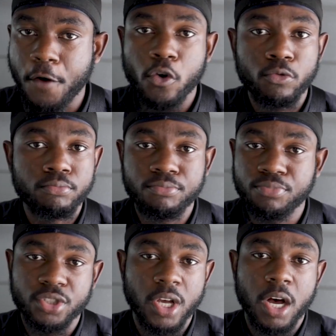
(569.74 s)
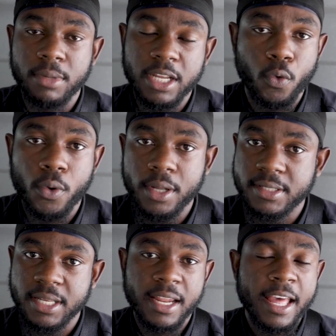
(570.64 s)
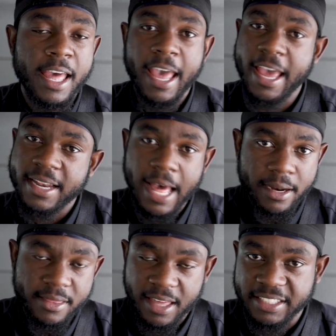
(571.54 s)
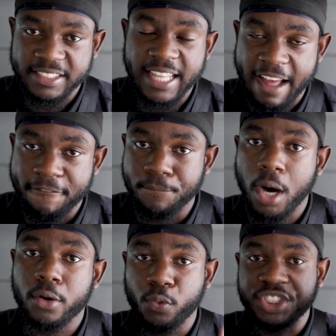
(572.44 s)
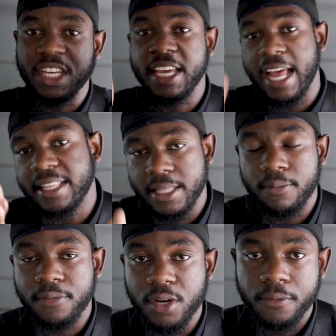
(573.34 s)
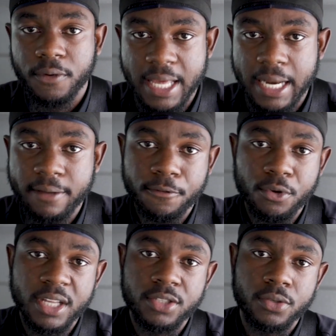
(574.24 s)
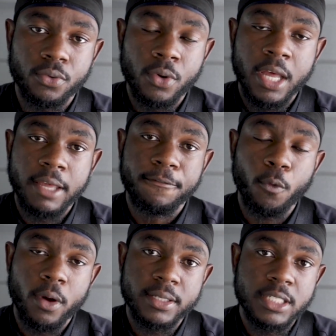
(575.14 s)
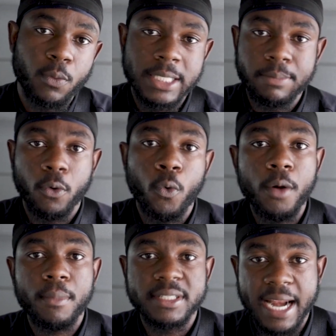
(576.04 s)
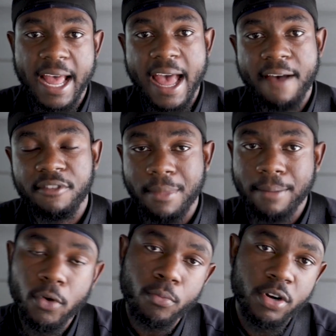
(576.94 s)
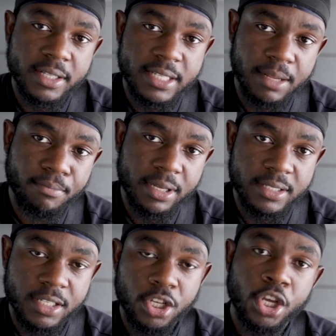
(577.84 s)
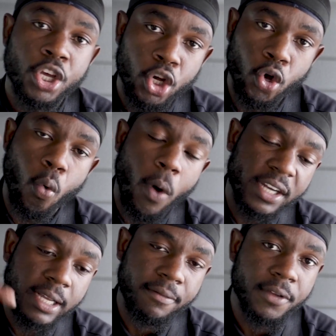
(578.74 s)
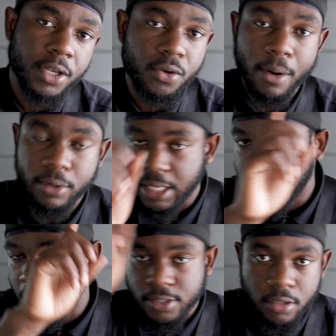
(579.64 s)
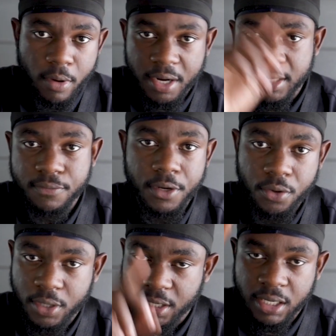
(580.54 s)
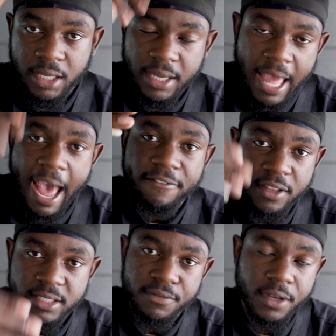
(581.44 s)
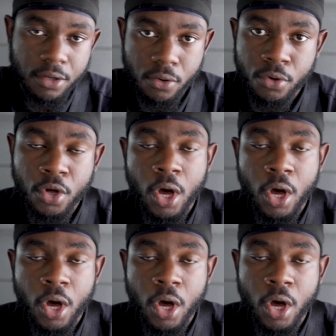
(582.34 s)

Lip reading: foams, liquids, and a lot of things that I've bought, which again, I did the video for that. If you want to see what type of equipment that I have in my mobile detailing business, go watch that video. I will link it somewhere in this video. You can click it after this video.